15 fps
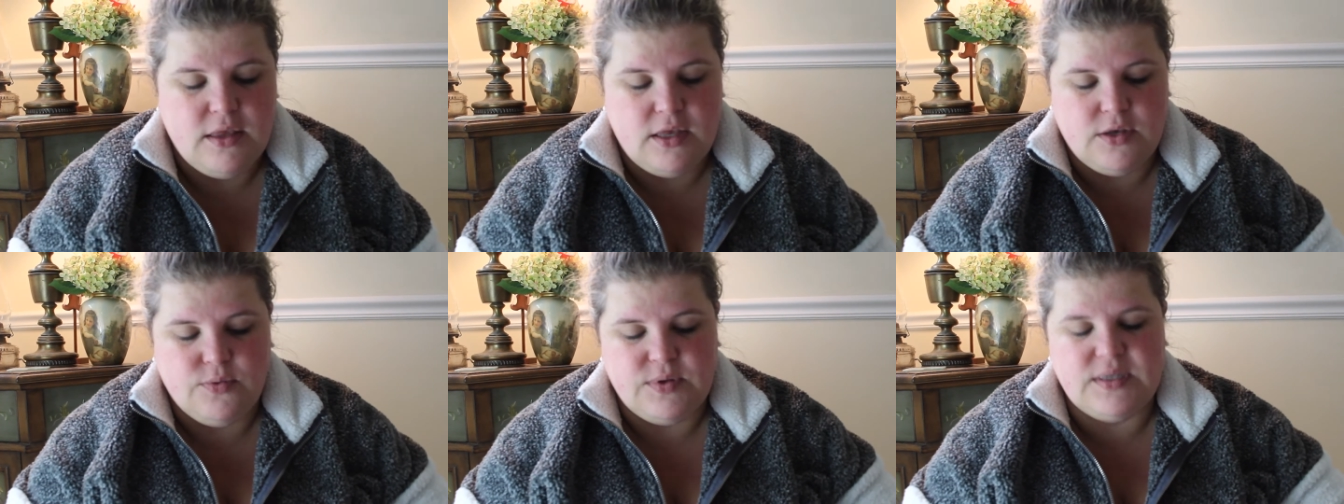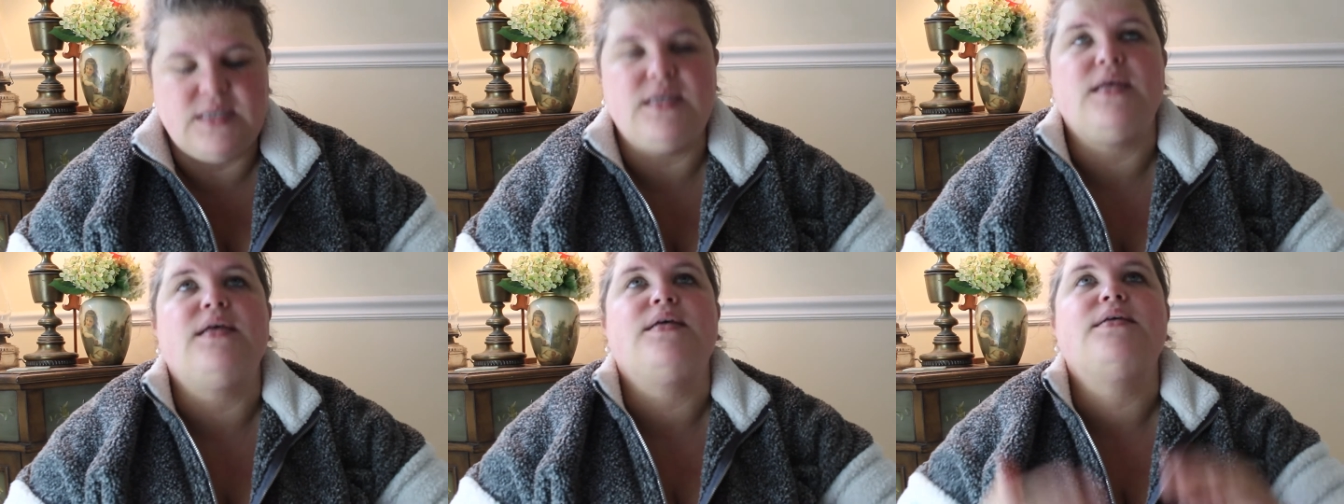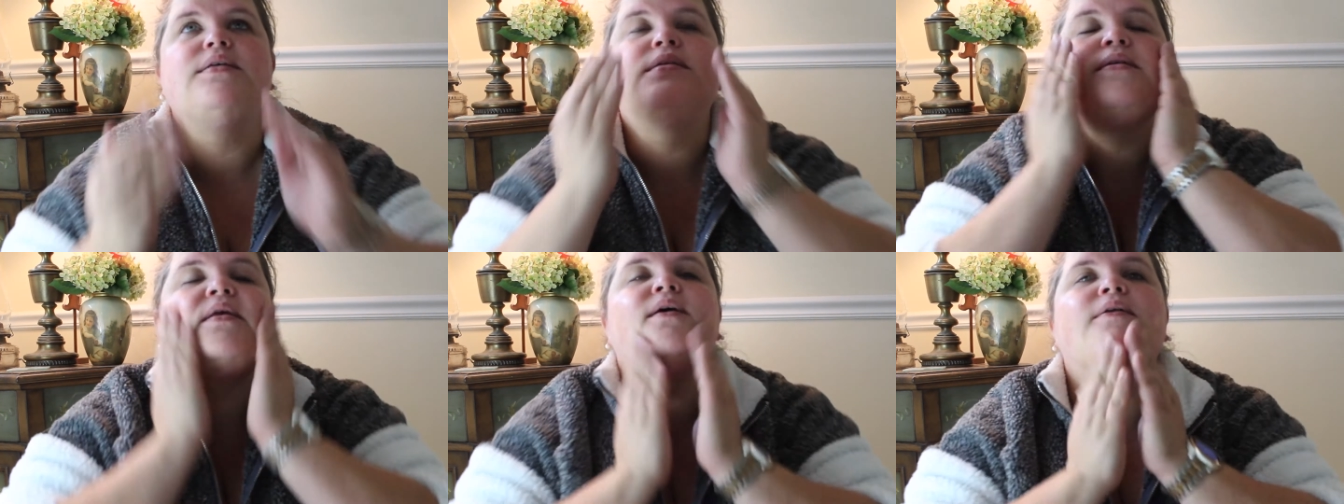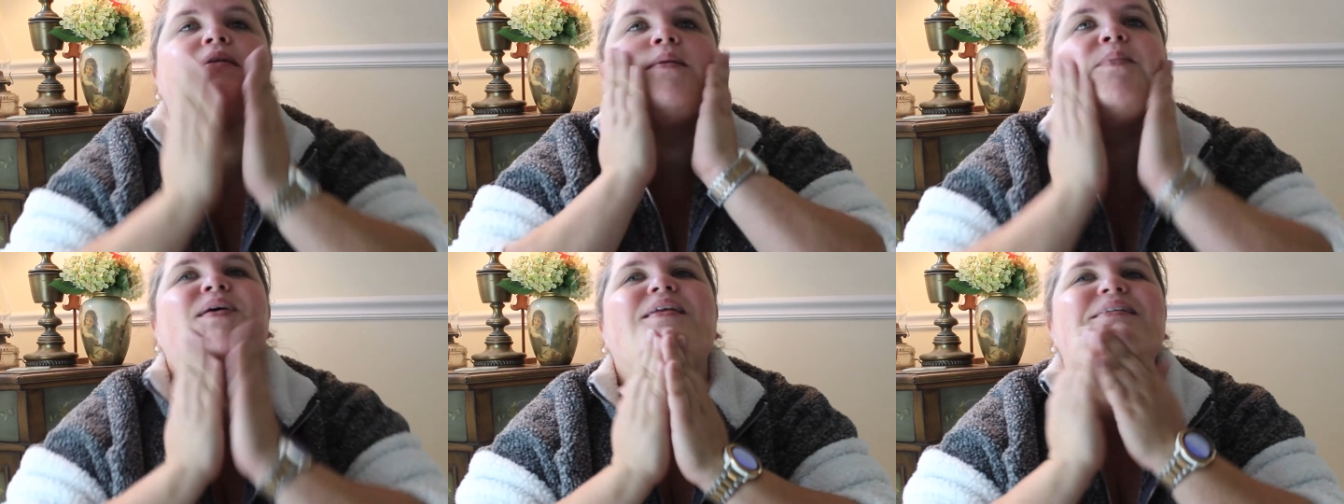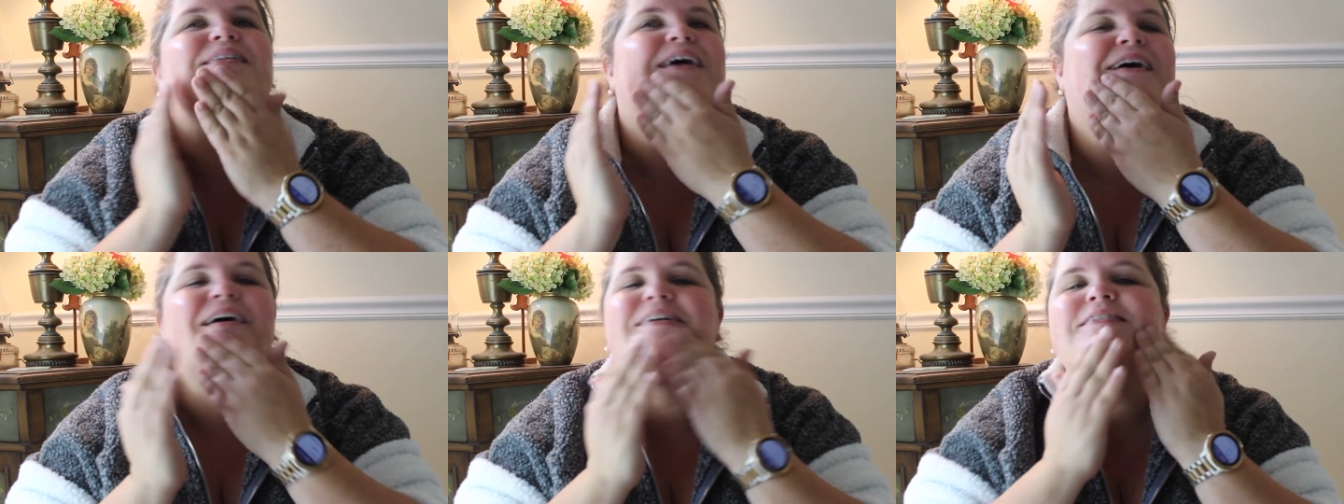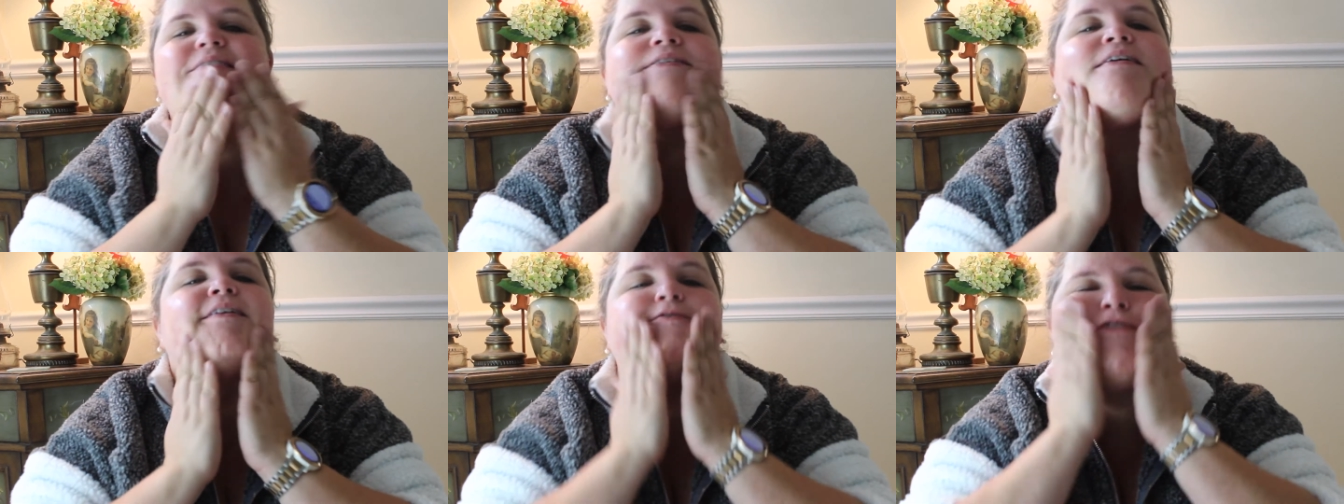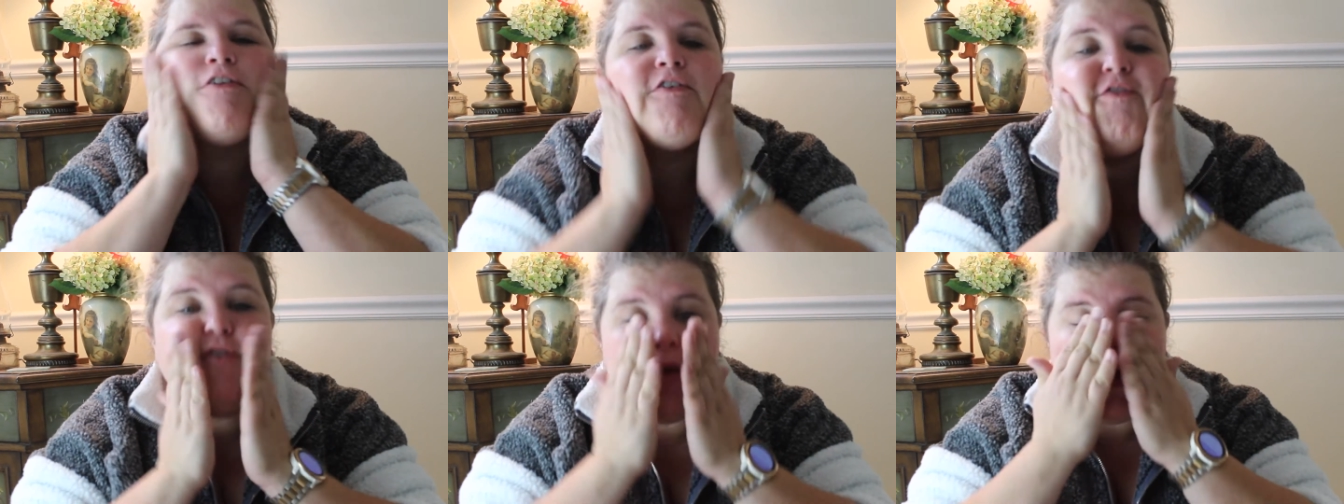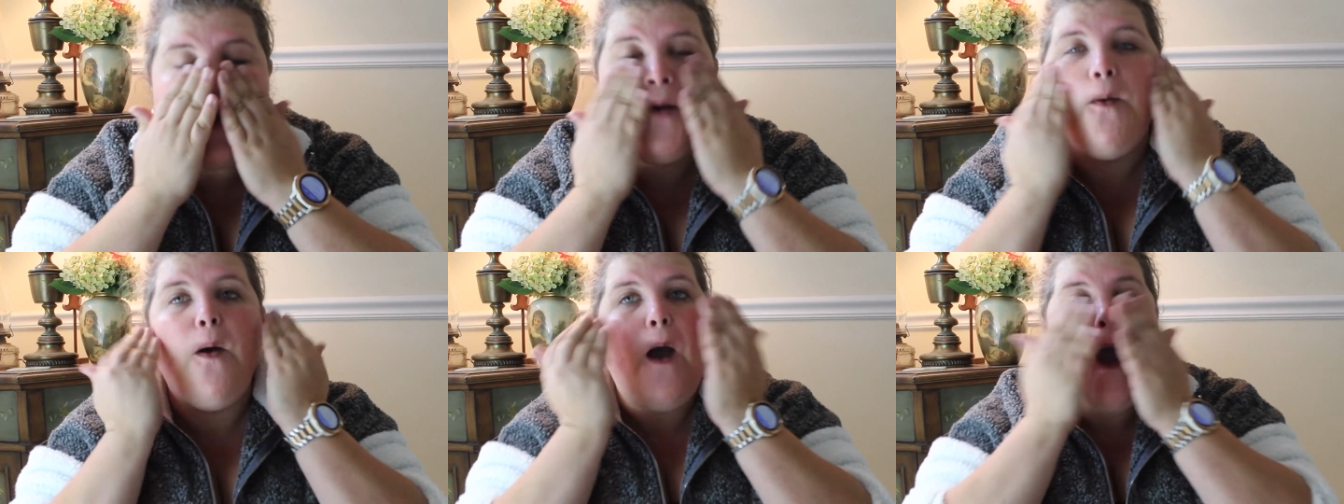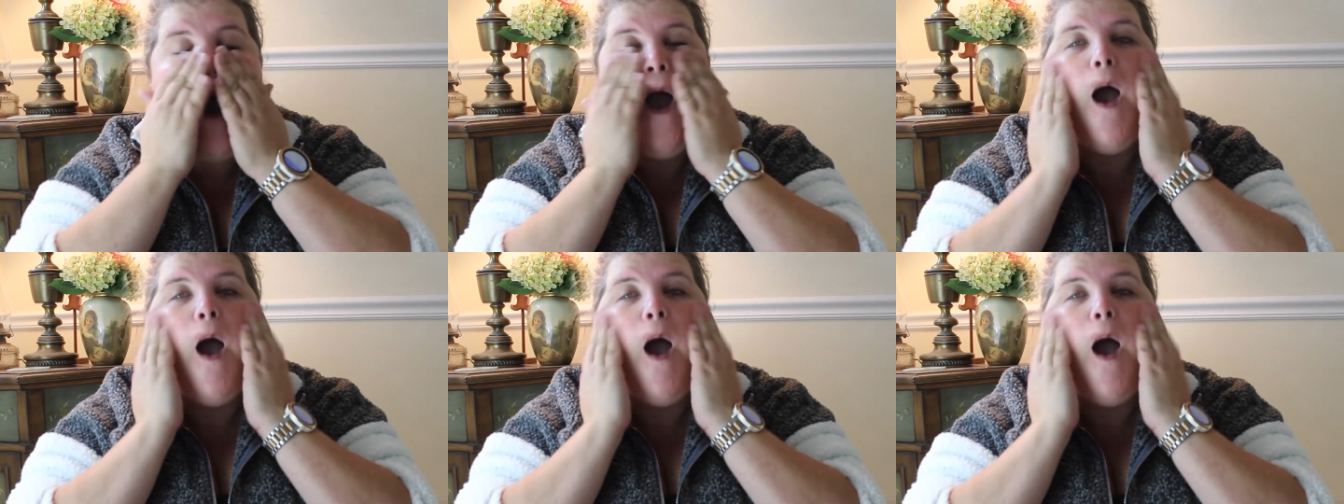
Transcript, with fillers: This was sent to me to test and review.